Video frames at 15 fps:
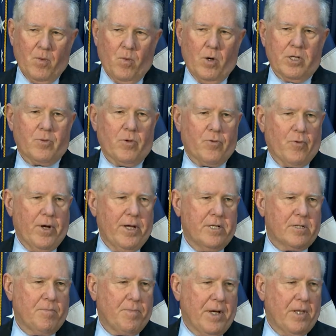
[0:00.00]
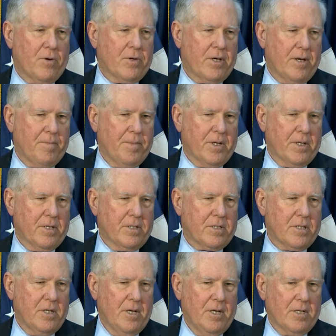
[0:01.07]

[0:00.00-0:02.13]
ones with range and payload capabilities